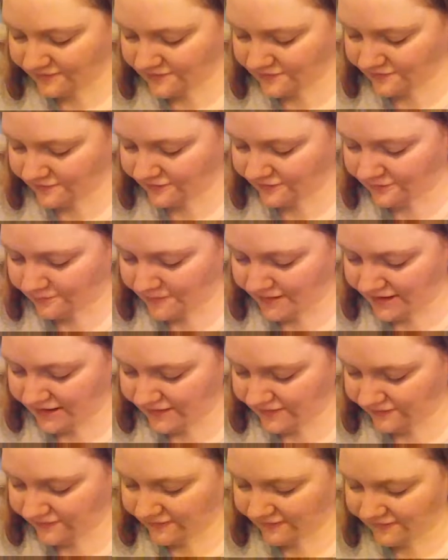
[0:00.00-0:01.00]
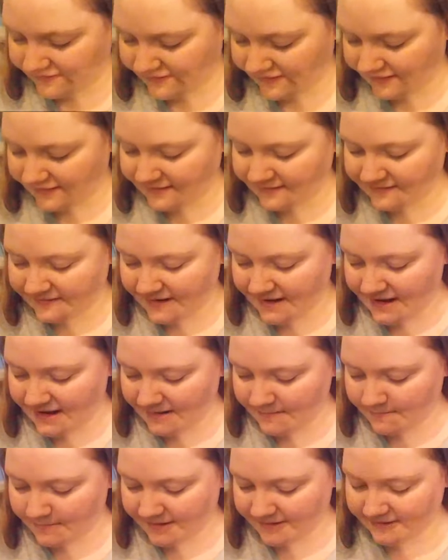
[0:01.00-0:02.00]
Yorkshire Spinners signature
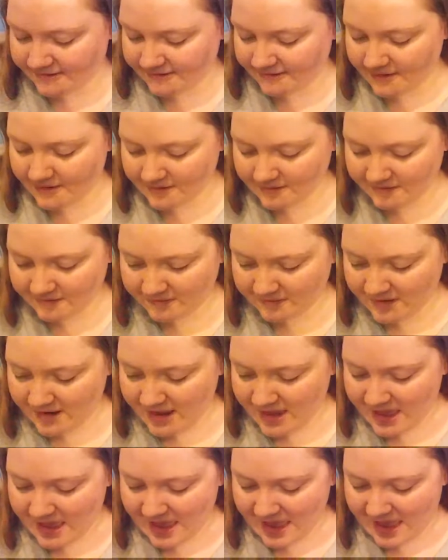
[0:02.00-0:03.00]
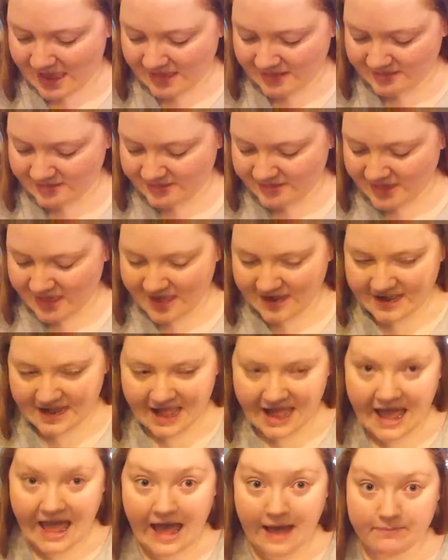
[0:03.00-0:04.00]
in butterscotch, and then
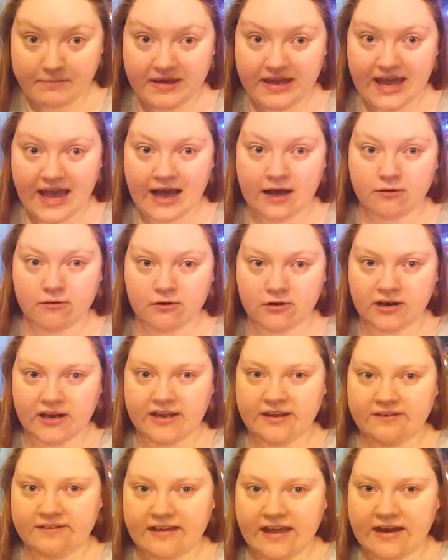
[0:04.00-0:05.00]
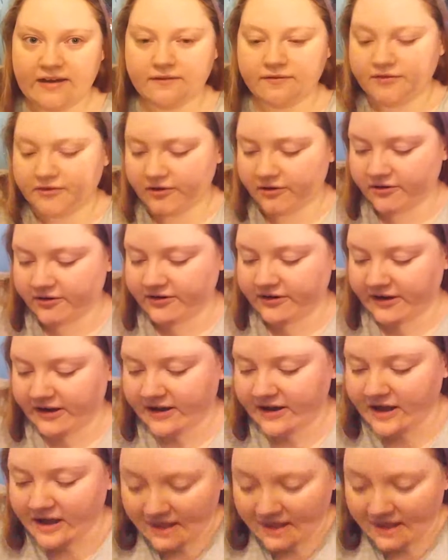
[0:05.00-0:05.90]
Happy Owl in 10th Doctor.